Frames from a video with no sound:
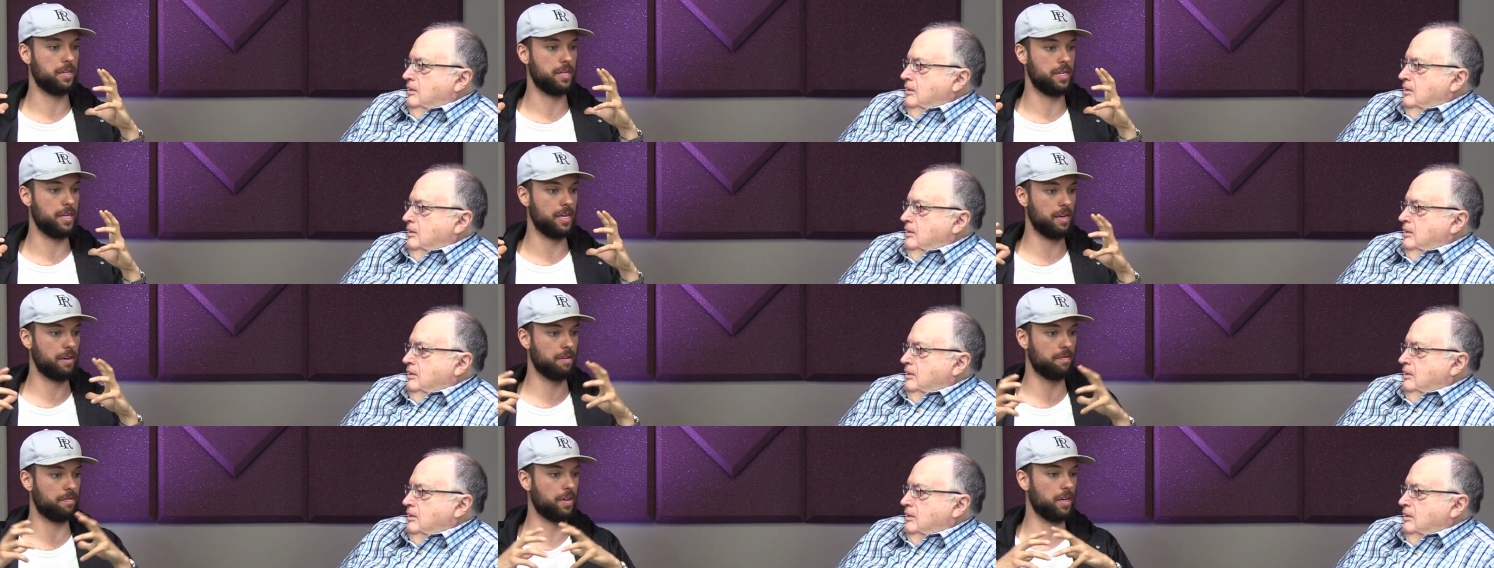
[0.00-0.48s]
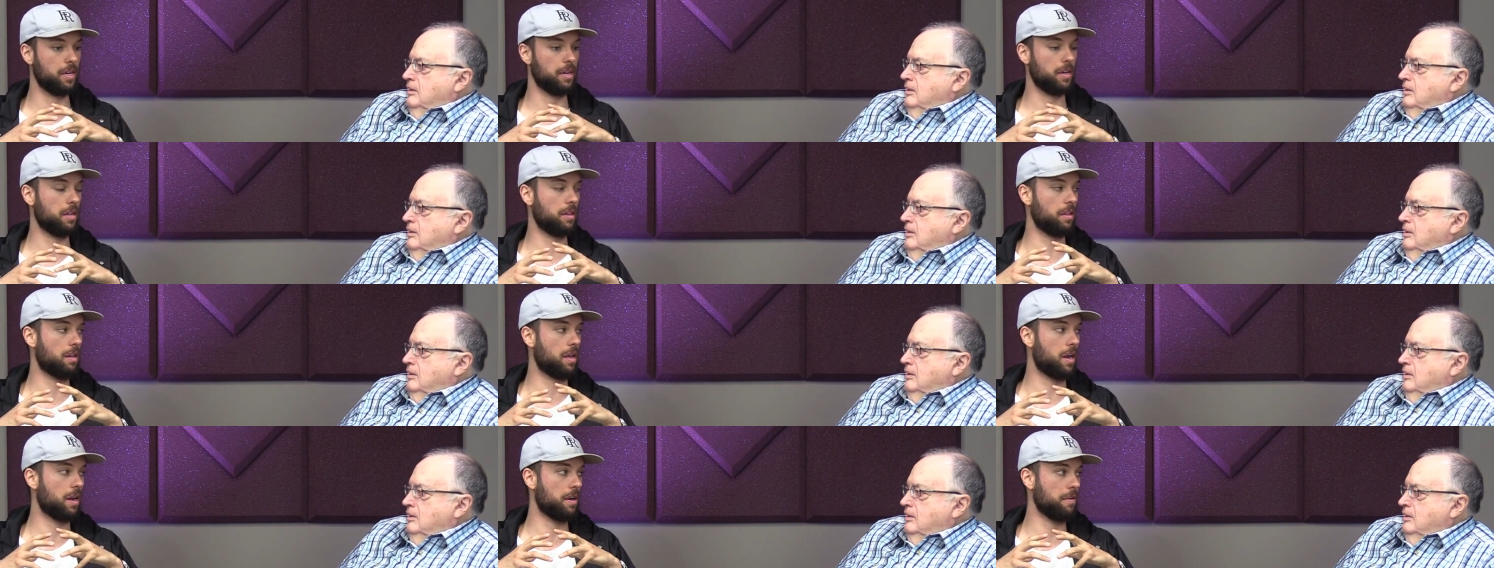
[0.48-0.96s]
Speaker 1: giving
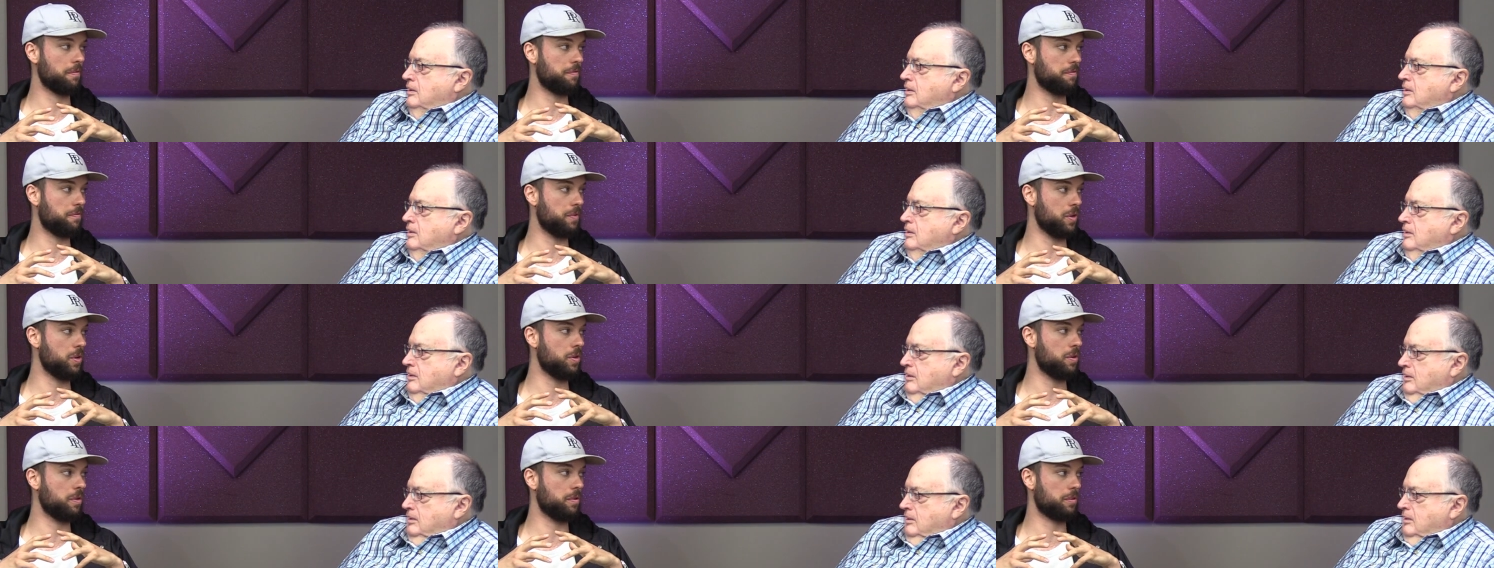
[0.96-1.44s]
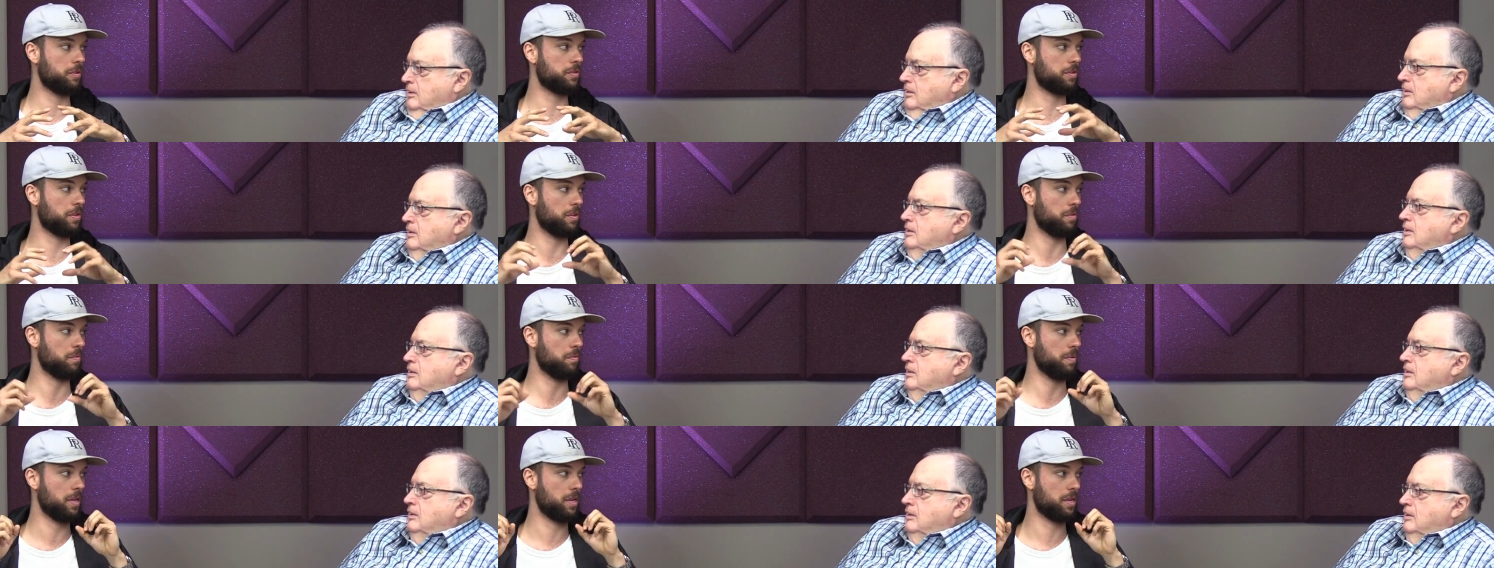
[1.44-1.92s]
a lot of food
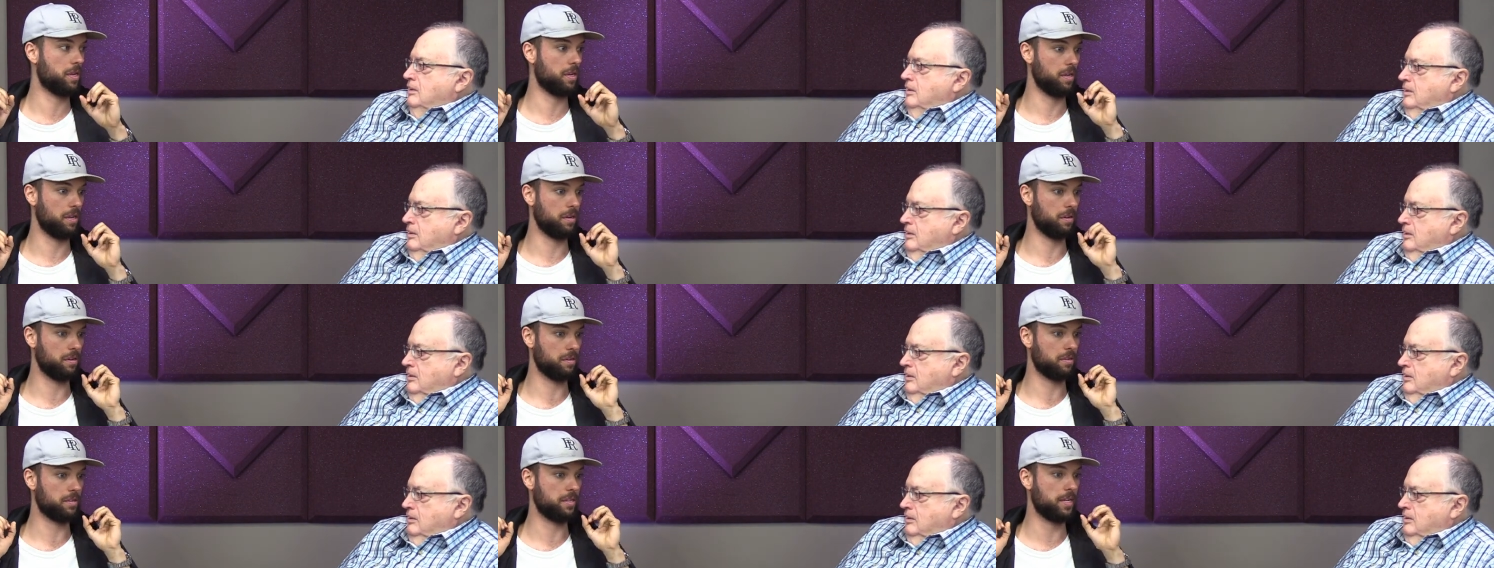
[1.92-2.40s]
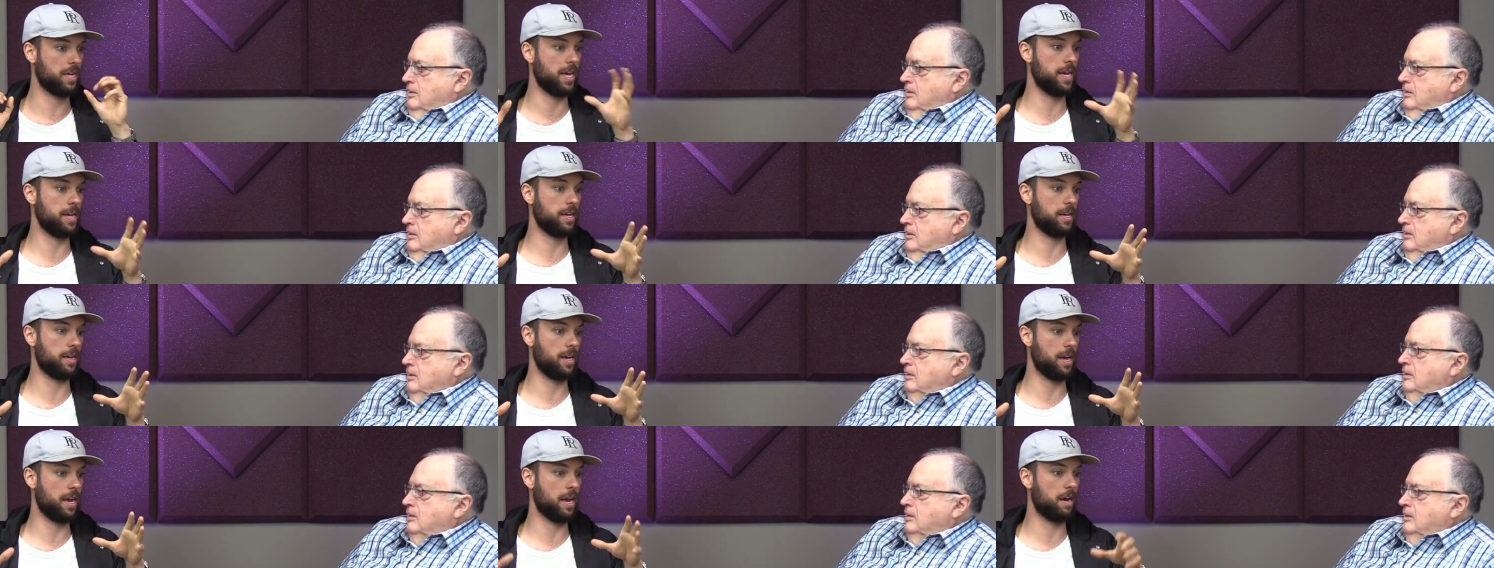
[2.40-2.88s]
so that we can
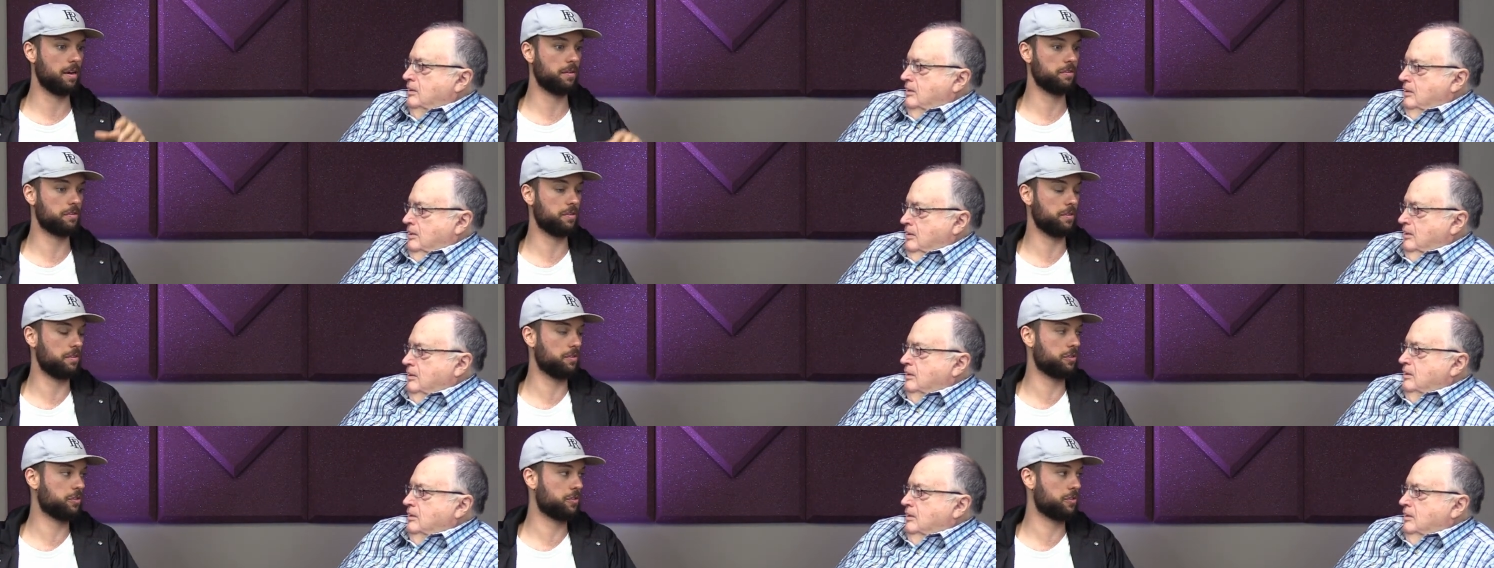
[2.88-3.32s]
take it out to the